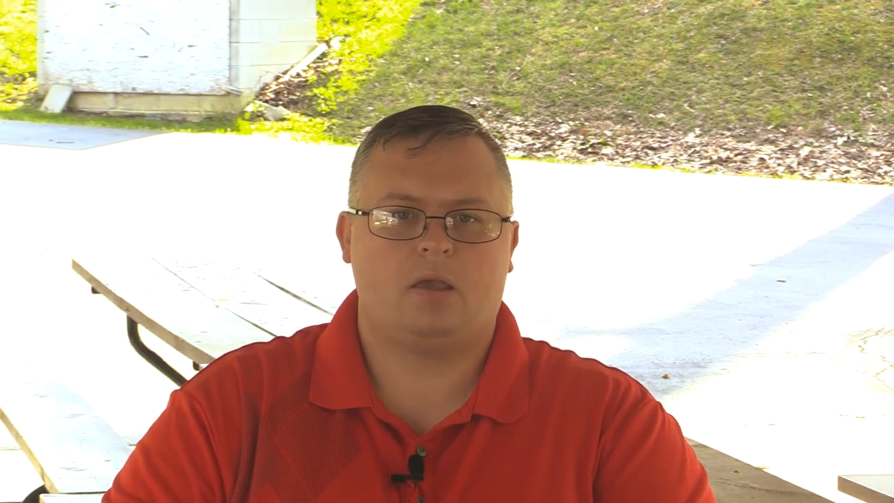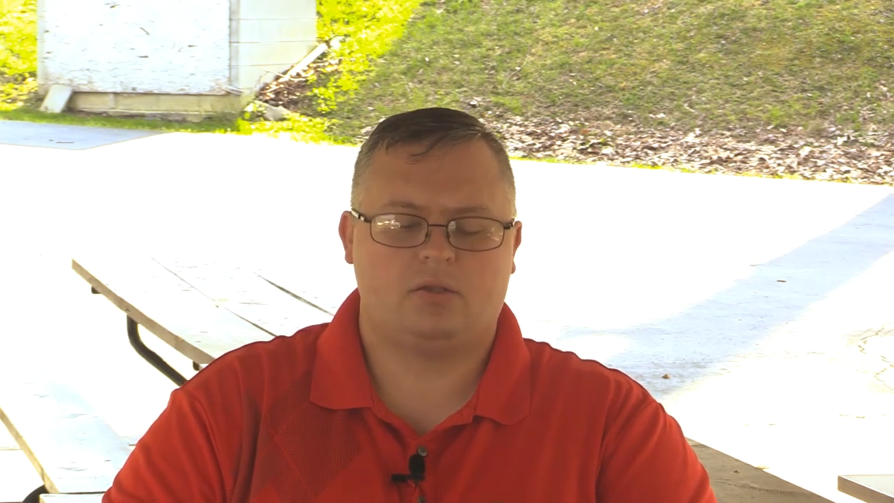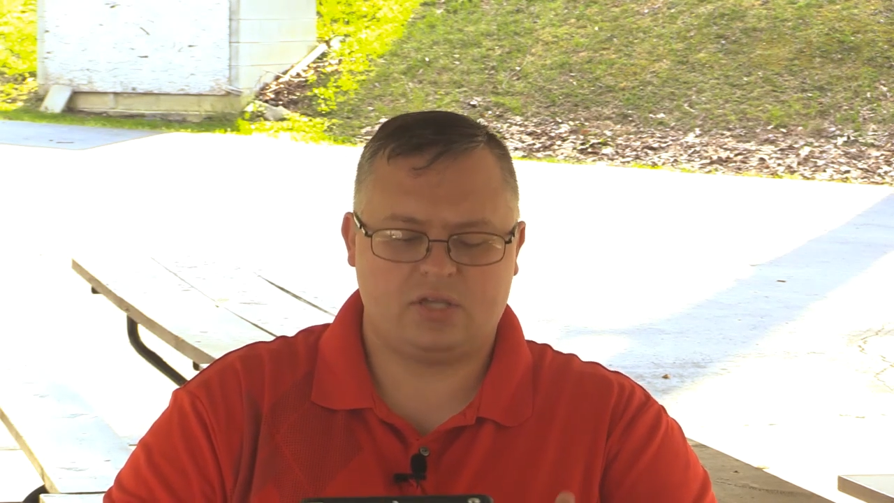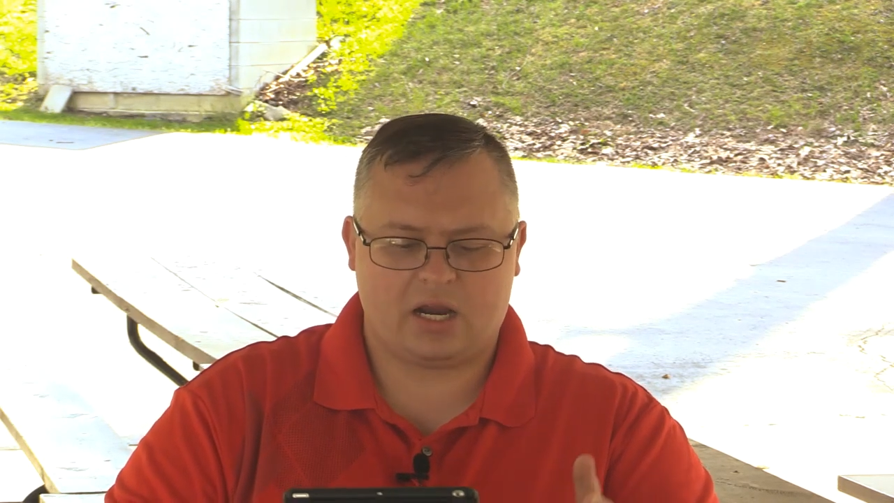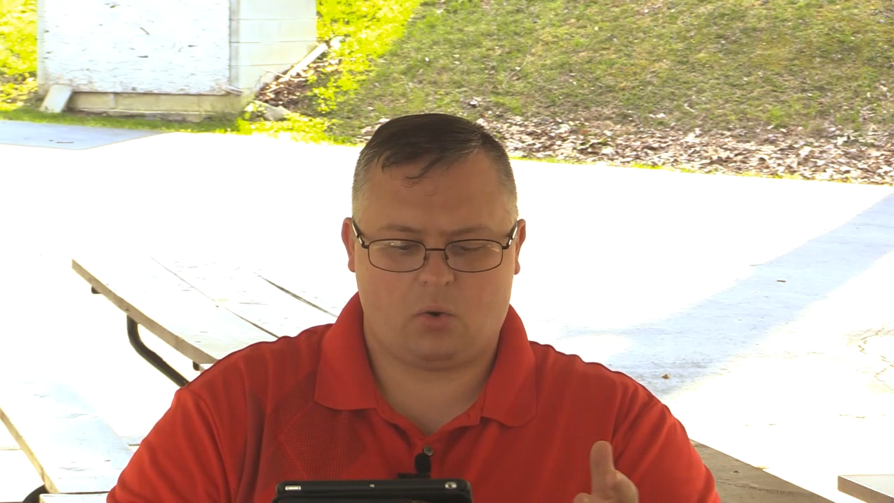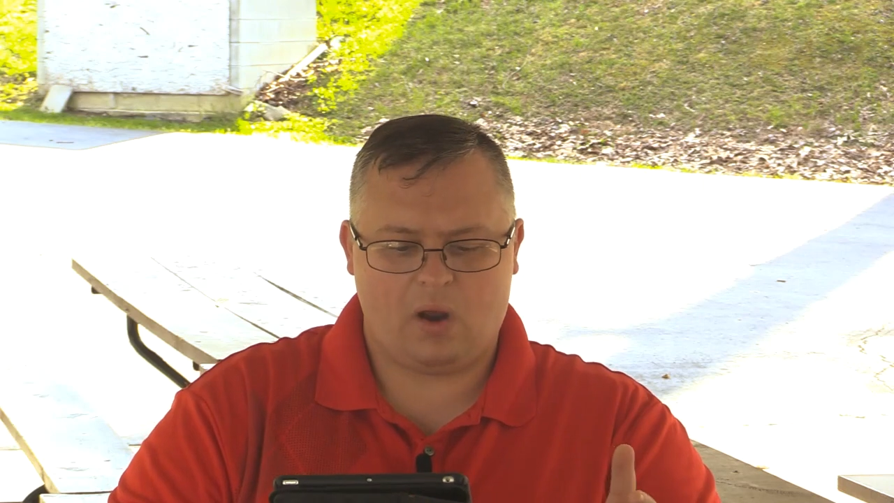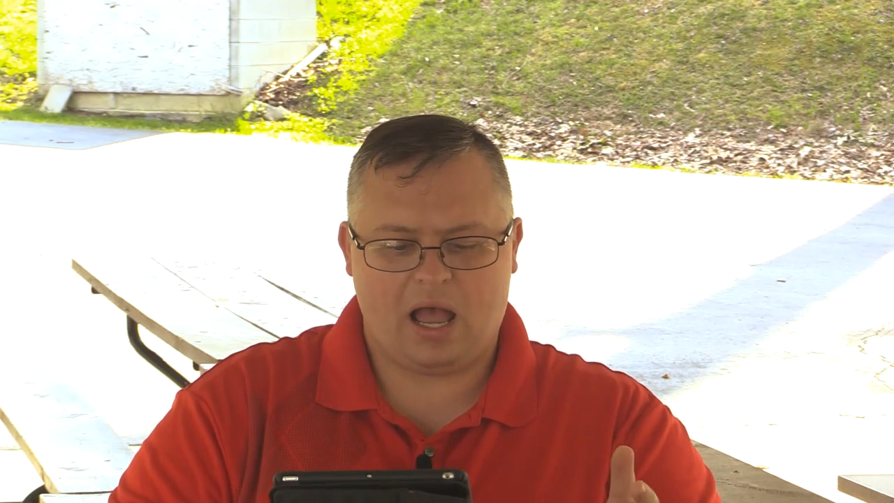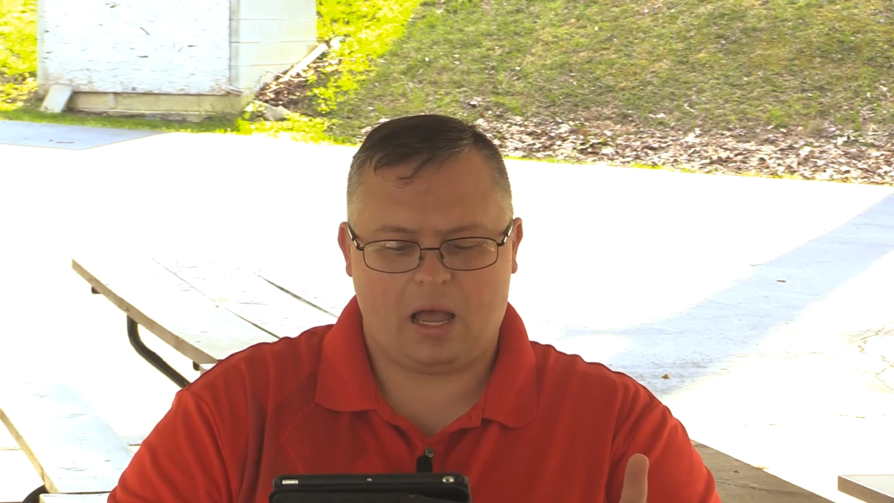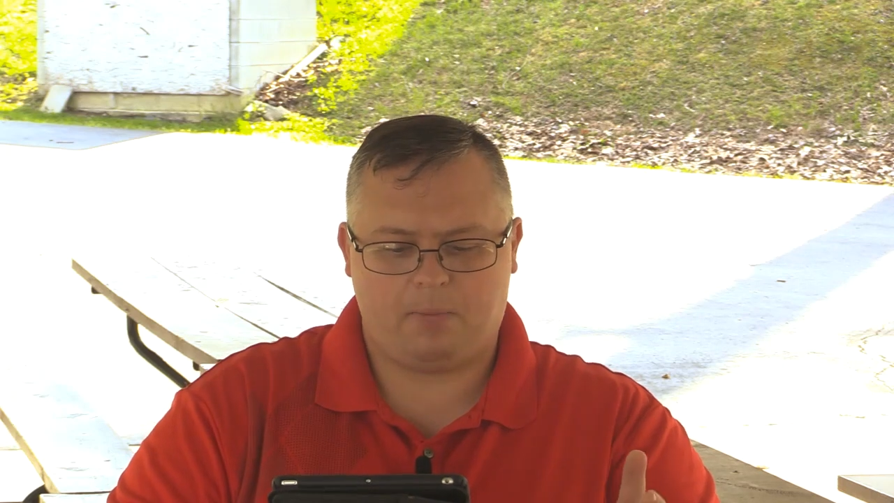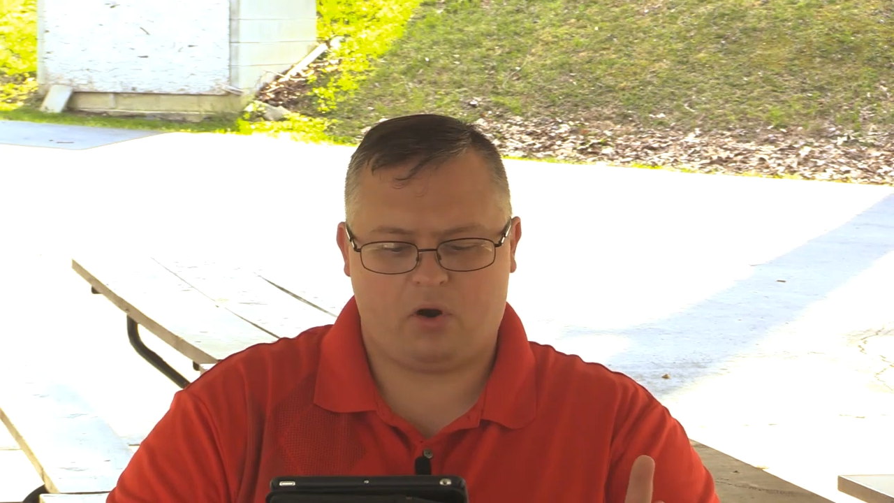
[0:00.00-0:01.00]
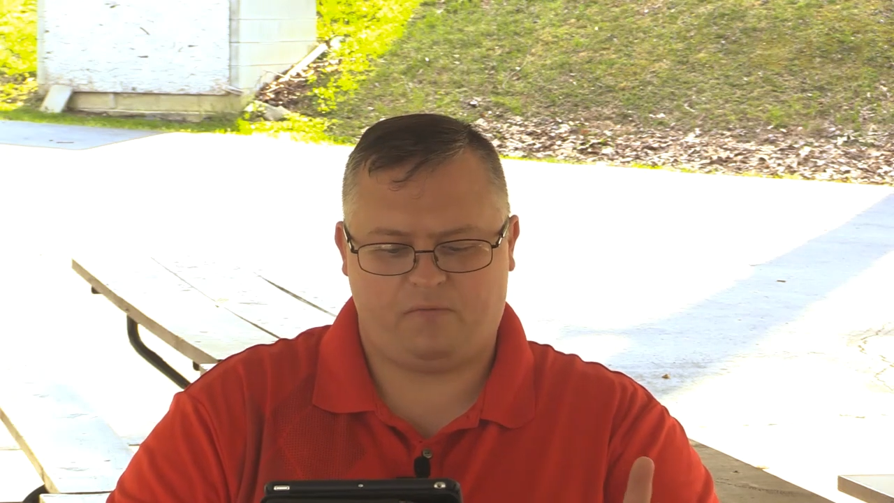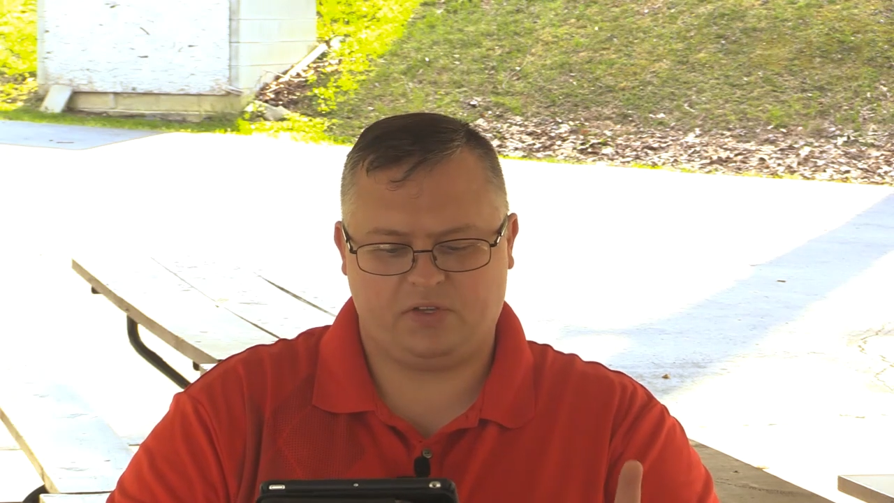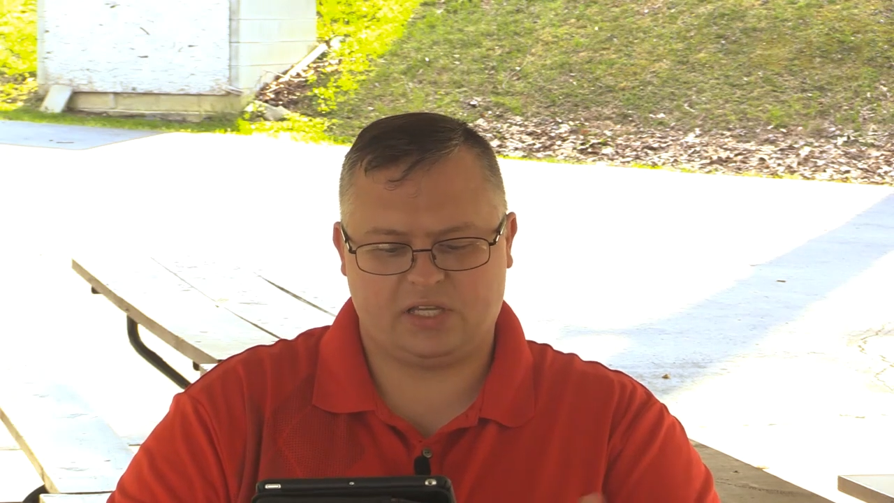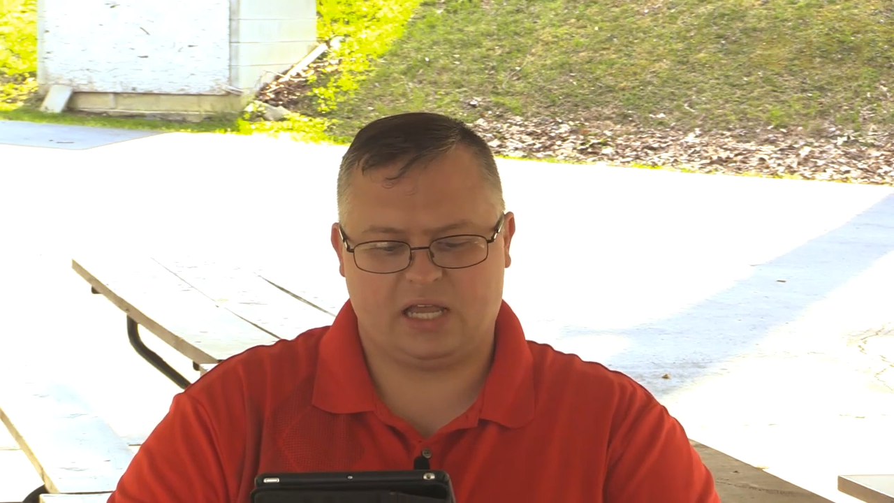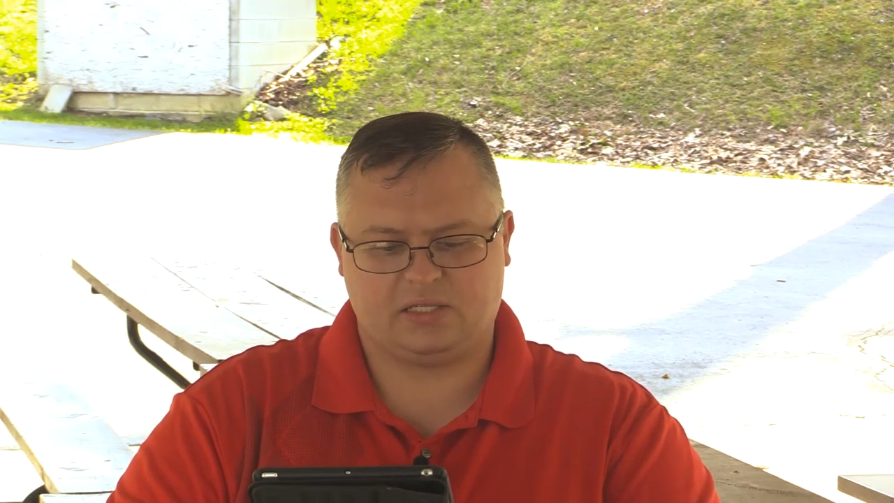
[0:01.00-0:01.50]
Zechariah
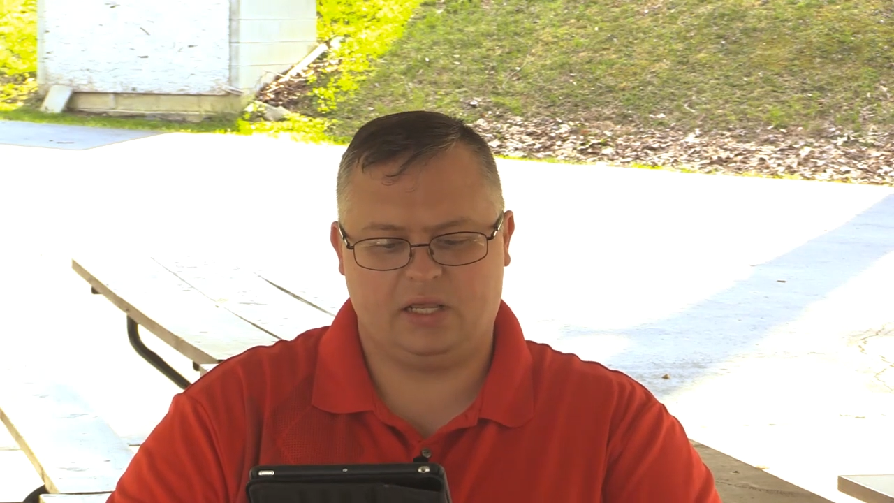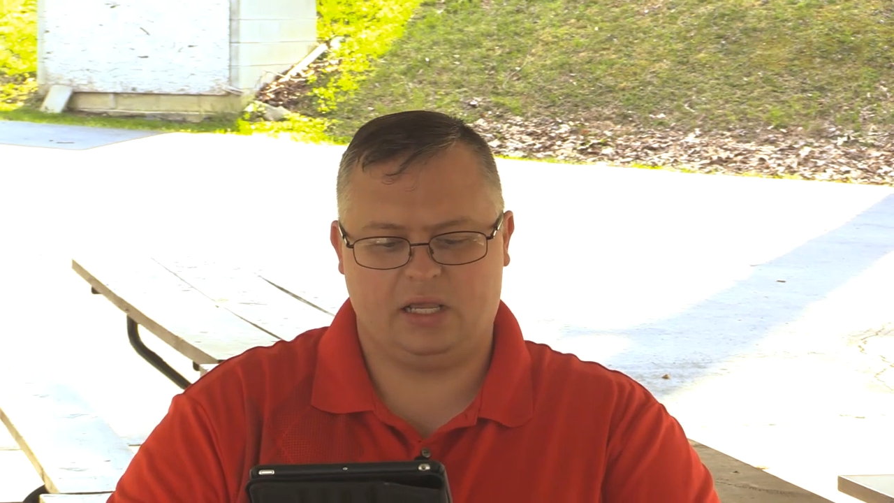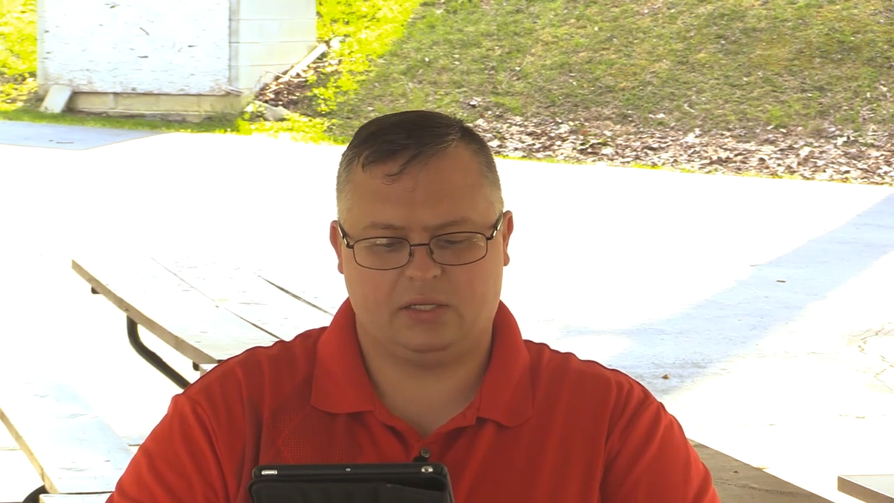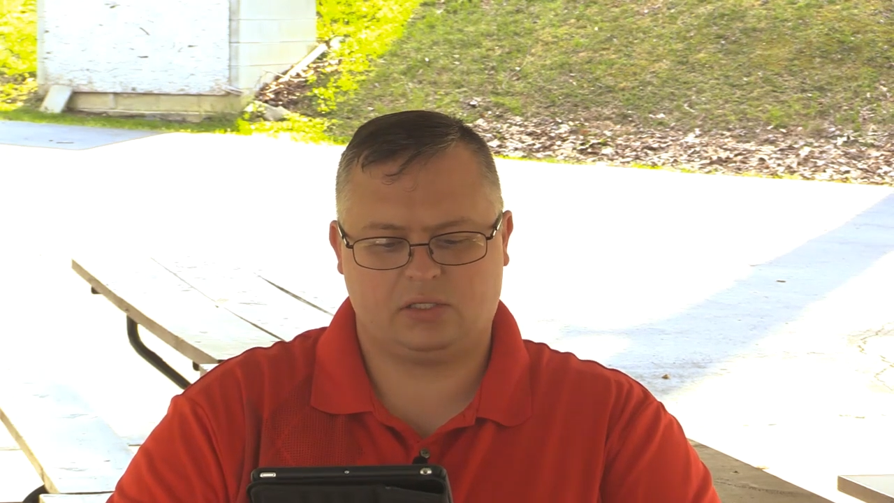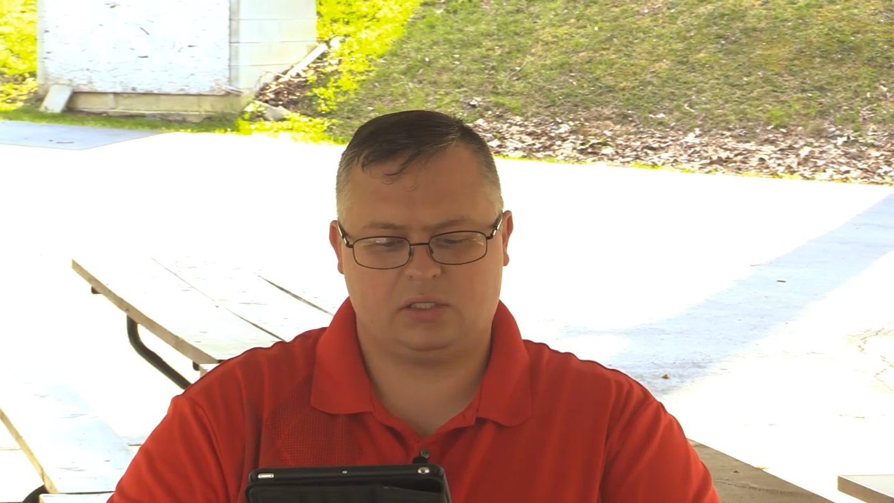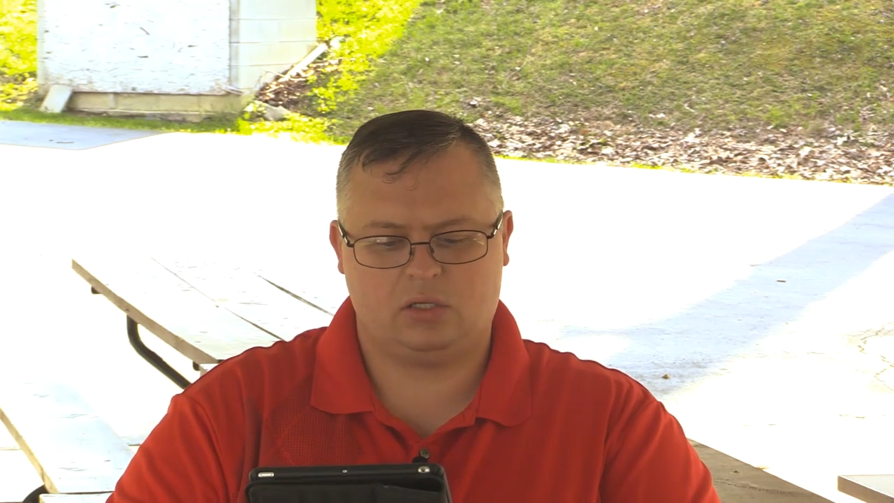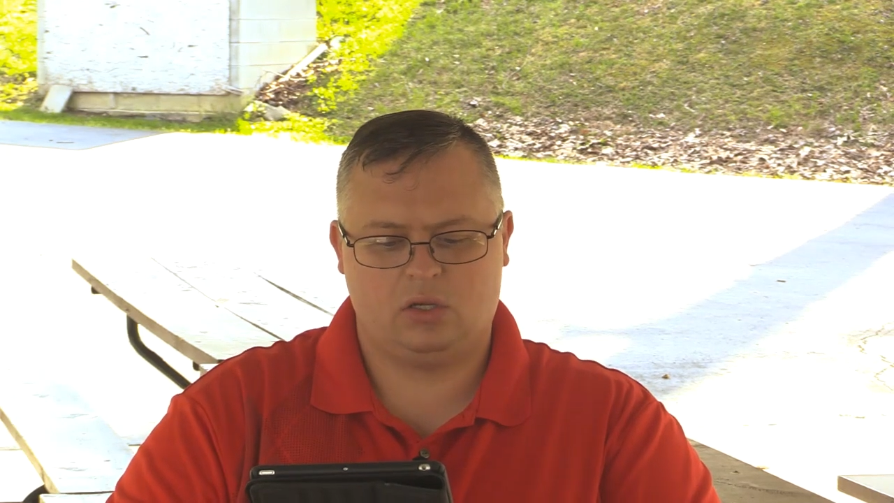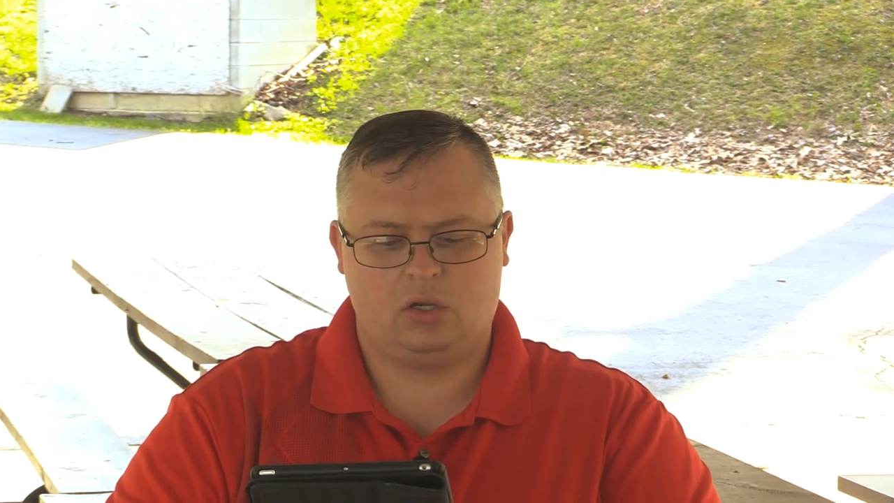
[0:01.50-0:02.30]
prophesies this